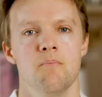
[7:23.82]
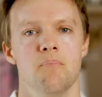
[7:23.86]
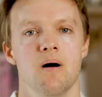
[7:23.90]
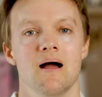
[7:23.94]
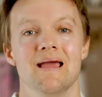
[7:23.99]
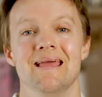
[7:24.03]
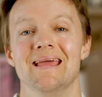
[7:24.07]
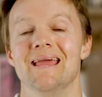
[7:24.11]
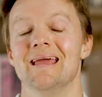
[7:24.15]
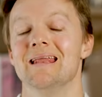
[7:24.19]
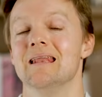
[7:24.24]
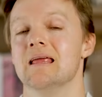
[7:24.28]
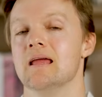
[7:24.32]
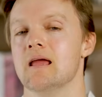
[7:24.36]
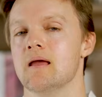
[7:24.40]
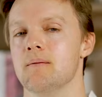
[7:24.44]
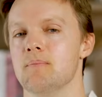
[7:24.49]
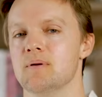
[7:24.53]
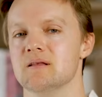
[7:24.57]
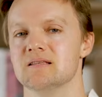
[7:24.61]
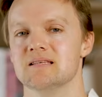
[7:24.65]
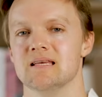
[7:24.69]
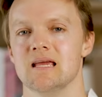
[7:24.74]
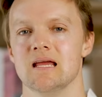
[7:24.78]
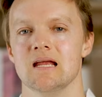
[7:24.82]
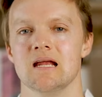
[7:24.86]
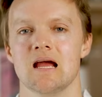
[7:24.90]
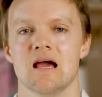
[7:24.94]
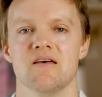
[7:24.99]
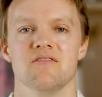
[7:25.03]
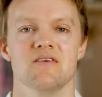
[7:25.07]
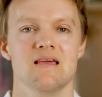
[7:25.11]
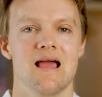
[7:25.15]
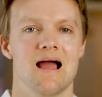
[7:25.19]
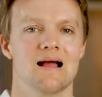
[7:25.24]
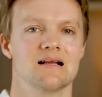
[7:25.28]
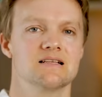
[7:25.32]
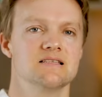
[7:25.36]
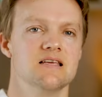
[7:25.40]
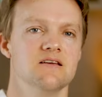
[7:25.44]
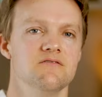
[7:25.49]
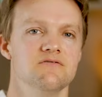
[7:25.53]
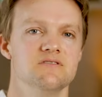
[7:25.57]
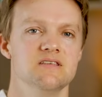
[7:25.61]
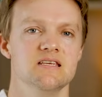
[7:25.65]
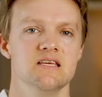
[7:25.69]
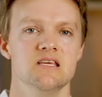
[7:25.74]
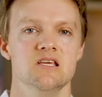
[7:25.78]
by inhibiting the
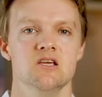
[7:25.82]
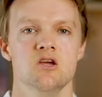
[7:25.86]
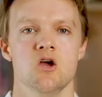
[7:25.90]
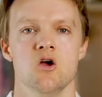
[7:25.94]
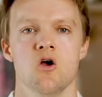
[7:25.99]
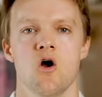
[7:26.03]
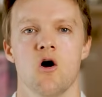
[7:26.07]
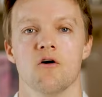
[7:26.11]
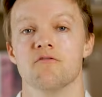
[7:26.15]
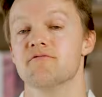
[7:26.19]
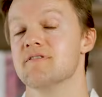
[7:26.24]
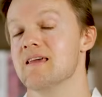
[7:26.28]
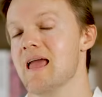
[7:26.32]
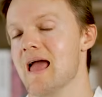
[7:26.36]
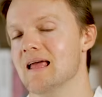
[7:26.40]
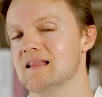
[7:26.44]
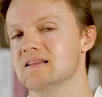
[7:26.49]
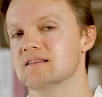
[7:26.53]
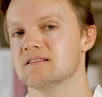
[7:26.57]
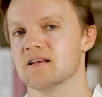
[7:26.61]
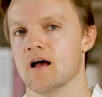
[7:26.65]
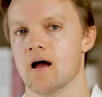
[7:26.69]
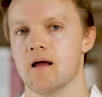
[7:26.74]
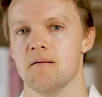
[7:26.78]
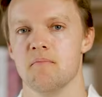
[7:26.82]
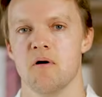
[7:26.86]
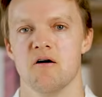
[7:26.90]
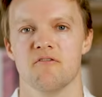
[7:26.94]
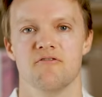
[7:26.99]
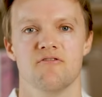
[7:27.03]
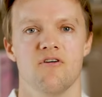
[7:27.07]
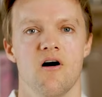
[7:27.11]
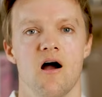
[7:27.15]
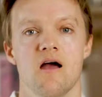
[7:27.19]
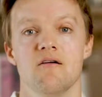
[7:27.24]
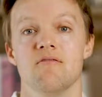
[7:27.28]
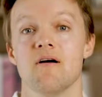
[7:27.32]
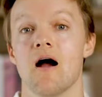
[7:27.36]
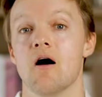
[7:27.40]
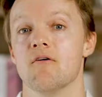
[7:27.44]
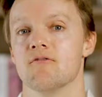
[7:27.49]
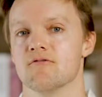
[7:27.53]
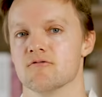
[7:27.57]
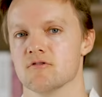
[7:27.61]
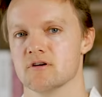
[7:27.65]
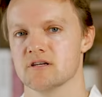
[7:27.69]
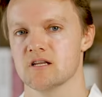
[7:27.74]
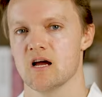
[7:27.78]
activity of the enzyme
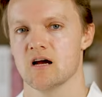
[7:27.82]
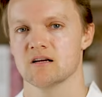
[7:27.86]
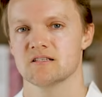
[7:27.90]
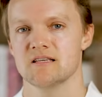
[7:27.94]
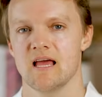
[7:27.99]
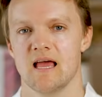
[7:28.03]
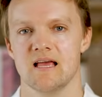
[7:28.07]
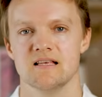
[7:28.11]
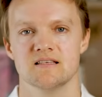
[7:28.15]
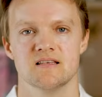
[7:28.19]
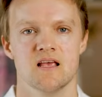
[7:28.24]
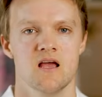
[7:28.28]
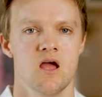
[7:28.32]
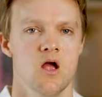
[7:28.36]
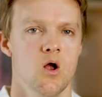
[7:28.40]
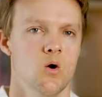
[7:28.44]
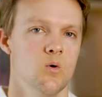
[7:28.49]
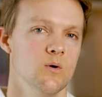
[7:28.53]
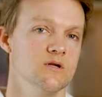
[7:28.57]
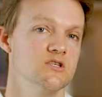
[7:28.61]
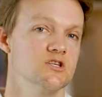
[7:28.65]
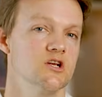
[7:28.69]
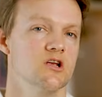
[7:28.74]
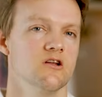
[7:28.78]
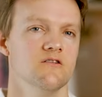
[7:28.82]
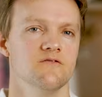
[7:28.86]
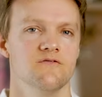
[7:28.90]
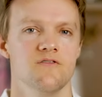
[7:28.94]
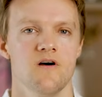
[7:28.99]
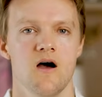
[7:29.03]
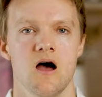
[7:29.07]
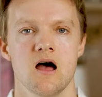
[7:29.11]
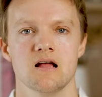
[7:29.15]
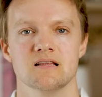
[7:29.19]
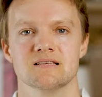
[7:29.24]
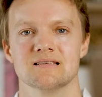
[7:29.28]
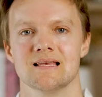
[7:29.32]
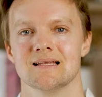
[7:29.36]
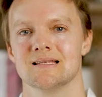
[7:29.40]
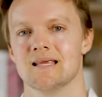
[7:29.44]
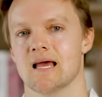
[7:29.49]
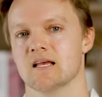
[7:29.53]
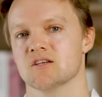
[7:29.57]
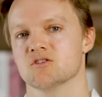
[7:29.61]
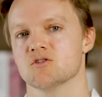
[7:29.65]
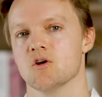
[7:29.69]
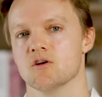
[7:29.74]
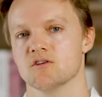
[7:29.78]
5-alpha reductase, which converts
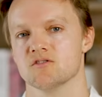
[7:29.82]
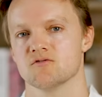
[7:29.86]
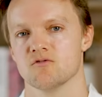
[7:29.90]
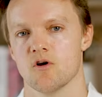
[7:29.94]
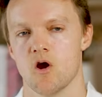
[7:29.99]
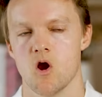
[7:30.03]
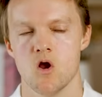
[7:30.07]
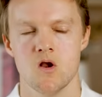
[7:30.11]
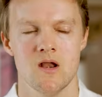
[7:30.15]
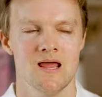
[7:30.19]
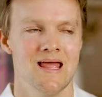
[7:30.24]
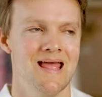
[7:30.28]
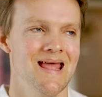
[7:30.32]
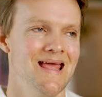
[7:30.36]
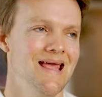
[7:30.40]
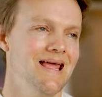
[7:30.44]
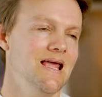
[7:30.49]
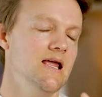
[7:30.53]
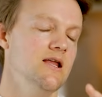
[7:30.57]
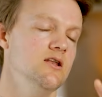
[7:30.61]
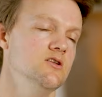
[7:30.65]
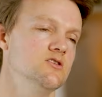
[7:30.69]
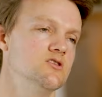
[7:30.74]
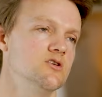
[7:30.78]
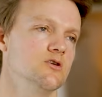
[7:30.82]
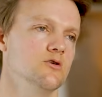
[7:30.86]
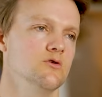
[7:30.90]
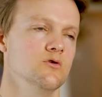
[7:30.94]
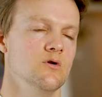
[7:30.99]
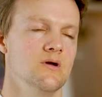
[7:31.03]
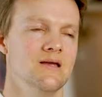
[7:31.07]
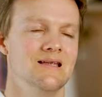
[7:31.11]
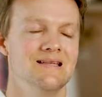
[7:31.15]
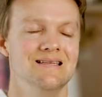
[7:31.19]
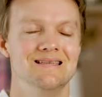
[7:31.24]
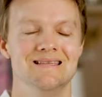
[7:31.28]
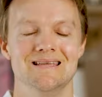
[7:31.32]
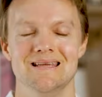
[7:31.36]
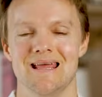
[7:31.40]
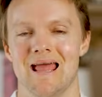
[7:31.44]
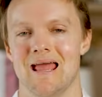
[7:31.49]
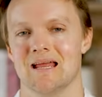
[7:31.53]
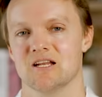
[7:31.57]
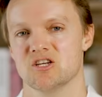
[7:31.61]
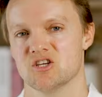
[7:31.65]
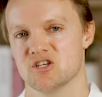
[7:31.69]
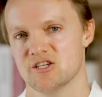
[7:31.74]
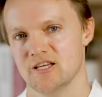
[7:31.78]
testosterone into
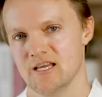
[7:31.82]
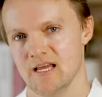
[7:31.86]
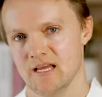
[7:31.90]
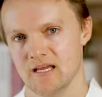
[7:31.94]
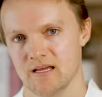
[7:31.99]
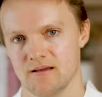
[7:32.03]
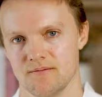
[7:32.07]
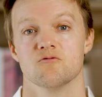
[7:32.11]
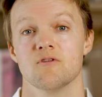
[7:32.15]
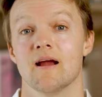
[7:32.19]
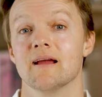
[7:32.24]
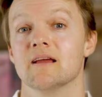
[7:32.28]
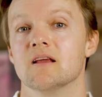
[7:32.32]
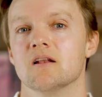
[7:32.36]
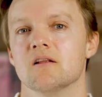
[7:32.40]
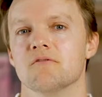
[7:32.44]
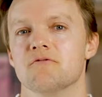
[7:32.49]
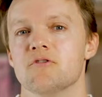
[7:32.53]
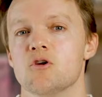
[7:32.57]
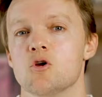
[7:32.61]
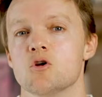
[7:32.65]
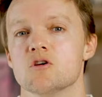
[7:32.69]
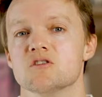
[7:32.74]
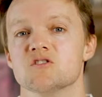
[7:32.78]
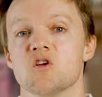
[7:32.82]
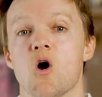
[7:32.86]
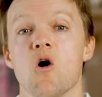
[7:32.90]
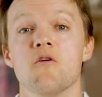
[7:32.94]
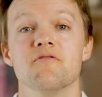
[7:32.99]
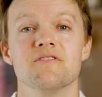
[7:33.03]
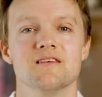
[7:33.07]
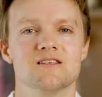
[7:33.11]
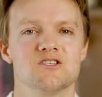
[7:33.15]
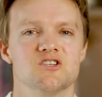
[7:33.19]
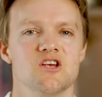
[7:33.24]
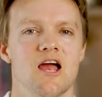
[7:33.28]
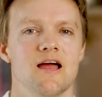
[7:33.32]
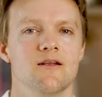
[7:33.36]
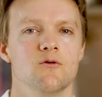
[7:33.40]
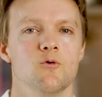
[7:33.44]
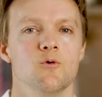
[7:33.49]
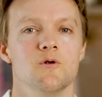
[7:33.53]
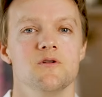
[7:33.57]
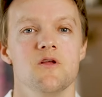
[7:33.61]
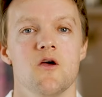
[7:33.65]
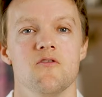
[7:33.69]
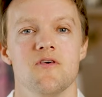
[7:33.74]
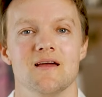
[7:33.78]
DHT. Regular viewers of this channel
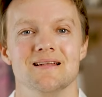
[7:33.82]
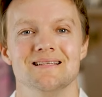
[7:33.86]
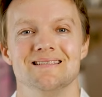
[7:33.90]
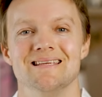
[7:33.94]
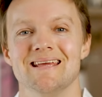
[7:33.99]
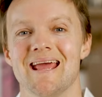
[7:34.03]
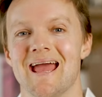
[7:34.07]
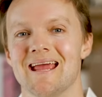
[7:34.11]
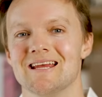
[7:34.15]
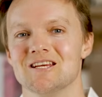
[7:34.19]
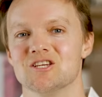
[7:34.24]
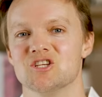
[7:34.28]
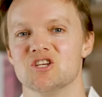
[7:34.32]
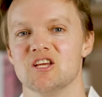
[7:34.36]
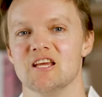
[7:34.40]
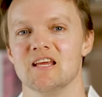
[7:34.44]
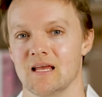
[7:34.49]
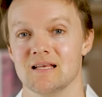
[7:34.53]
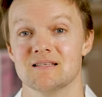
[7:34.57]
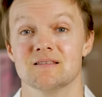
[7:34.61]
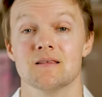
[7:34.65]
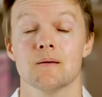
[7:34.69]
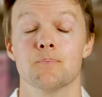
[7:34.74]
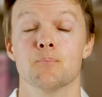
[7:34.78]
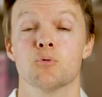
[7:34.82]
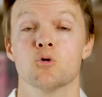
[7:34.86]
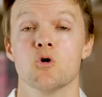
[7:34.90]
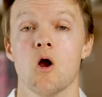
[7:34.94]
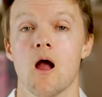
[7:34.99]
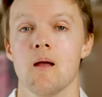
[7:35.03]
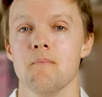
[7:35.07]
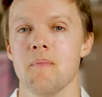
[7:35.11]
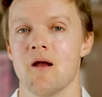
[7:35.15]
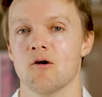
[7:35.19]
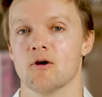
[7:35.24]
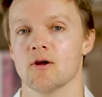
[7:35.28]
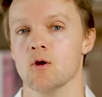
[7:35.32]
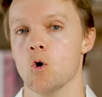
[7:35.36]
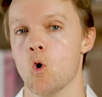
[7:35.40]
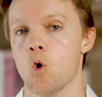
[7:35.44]
will know that DHT is the primary